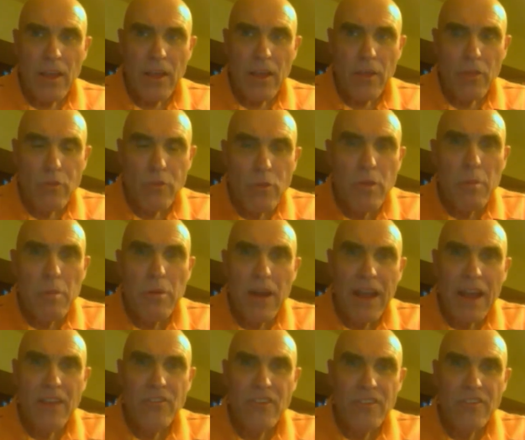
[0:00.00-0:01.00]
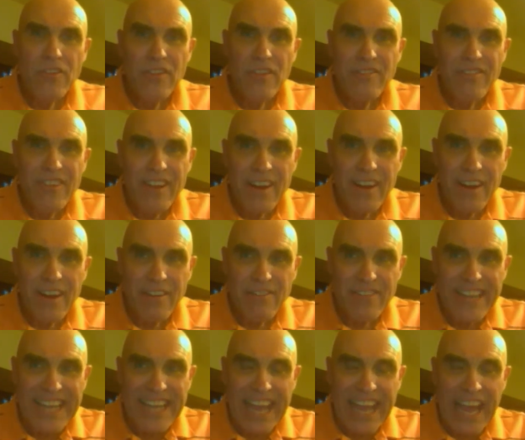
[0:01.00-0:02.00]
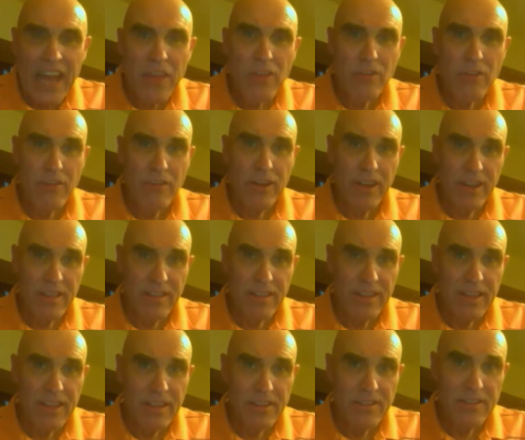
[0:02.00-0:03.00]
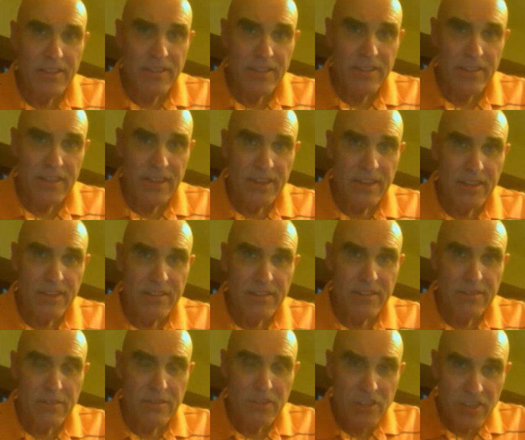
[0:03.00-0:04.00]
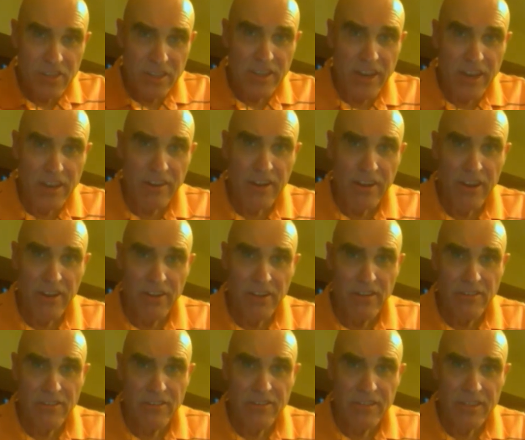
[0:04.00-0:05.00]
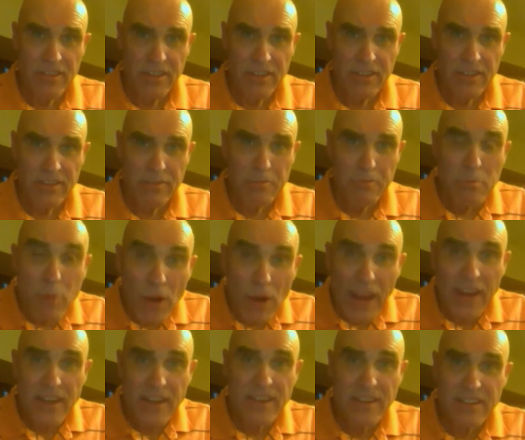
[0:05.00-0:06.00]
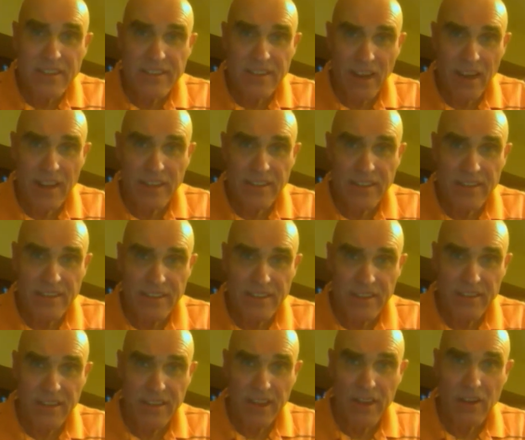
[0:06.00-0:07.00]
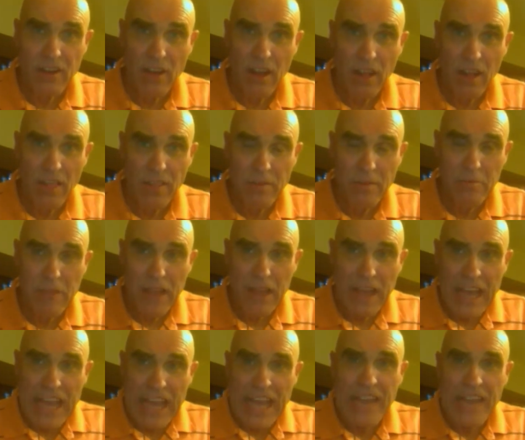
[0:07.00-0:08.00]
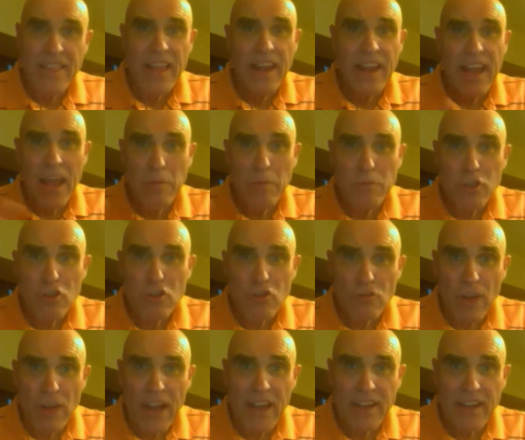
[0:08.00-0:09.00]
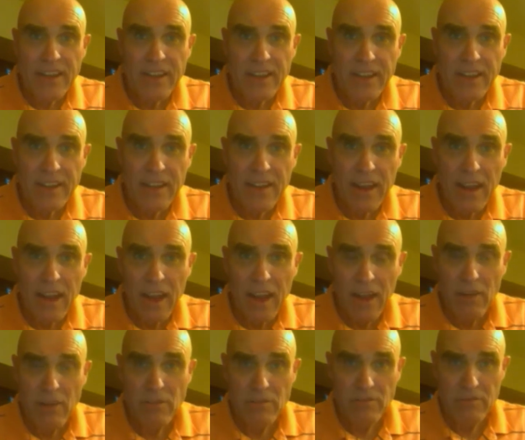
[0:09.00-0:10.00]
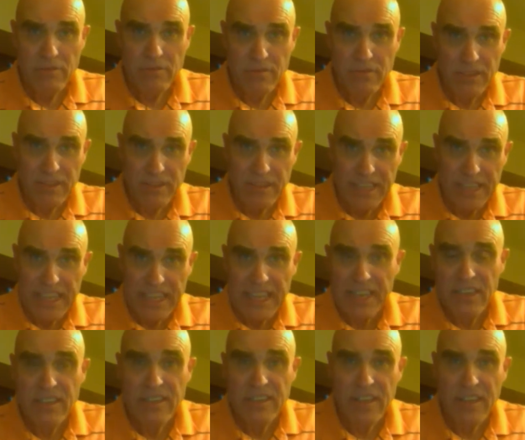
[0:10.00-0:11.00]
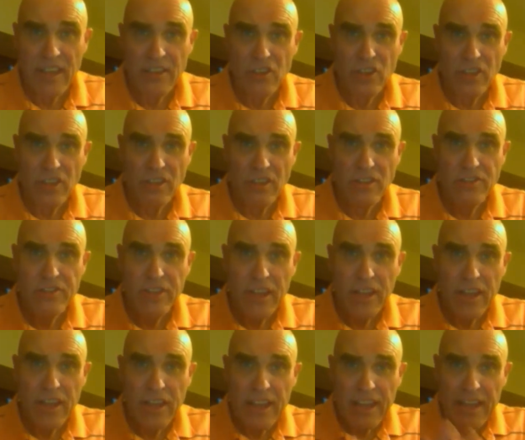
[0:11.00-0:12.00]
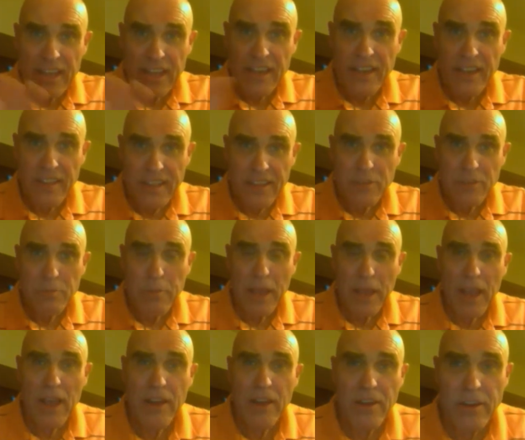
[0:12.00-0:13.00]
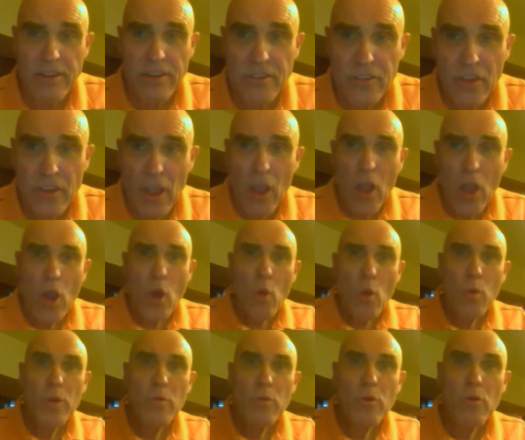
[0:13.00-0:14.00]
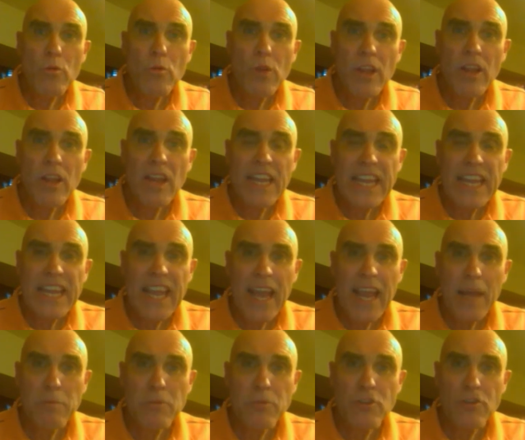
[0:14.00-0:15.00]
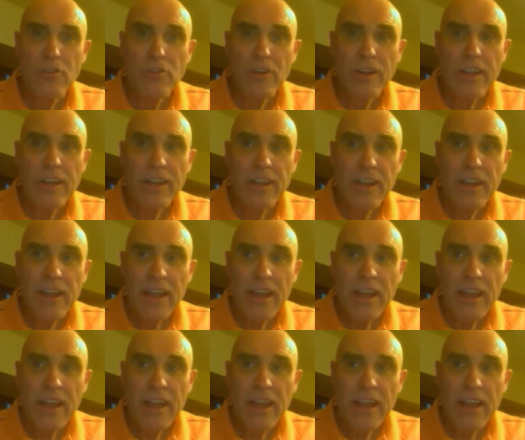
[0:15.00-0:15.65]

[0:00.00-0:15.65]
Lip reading: Through the process of gathering these scenarios, these practice slices as I call them, and then abstracting out the inessentials into these patterns, we were really capturing